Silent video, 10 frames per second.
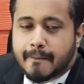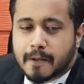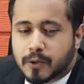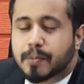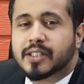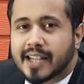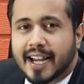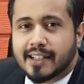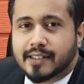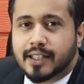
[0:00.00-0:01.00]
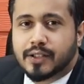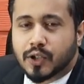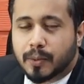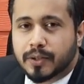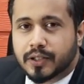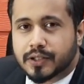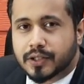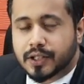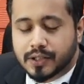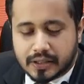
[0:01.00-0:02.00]
So, besides these common
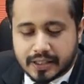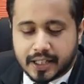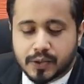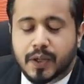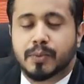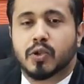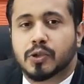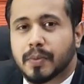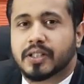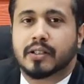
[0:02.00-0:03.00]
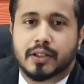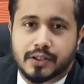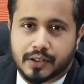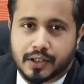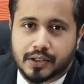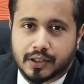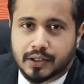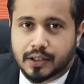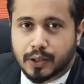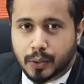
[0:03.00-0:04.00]
restrictions, there is one more special restriction
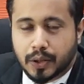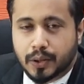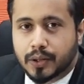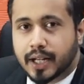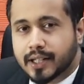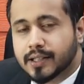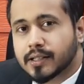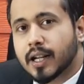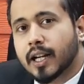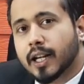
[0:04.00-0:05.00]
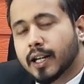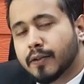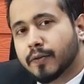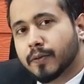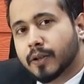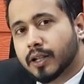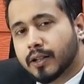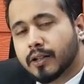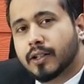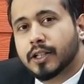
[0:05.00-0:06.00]
in the Goan law, that is, if the
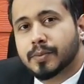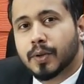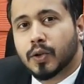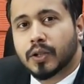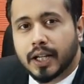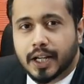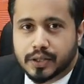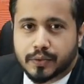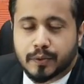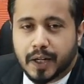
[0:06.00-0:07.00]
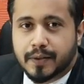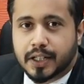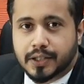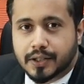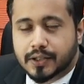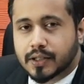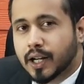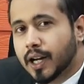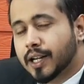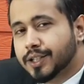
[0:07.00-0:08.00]
girl is below the age of 21 years,
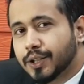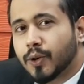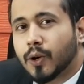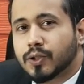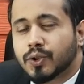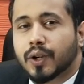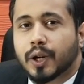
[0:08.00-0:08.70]
she also